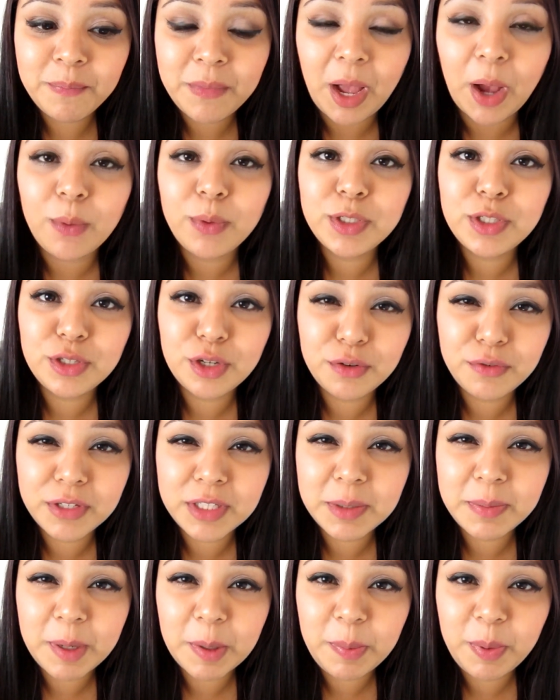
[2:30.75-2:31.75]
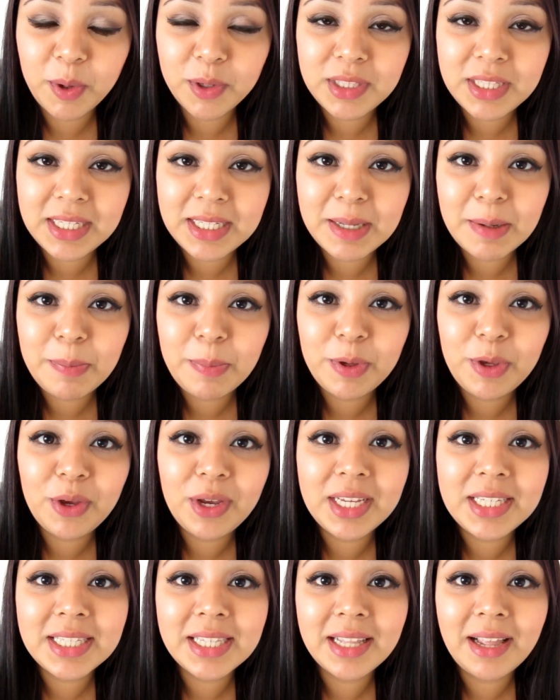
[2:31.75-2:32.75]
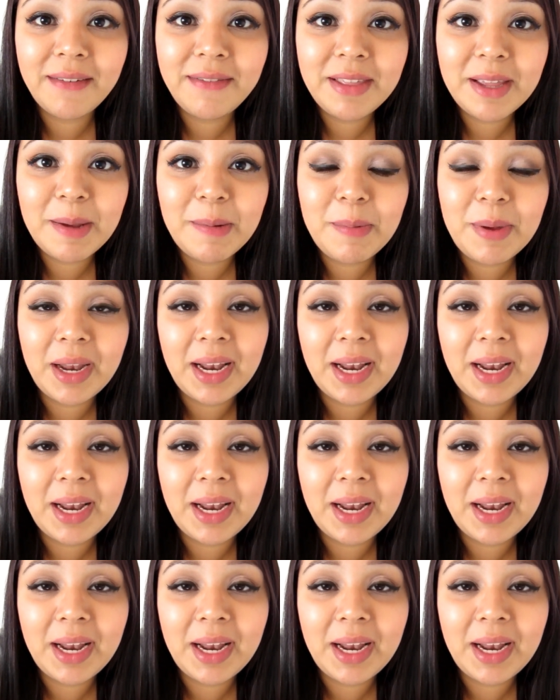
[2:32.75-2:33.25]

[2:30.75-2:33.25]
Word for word: I was nervous about posting them, but you guys love them,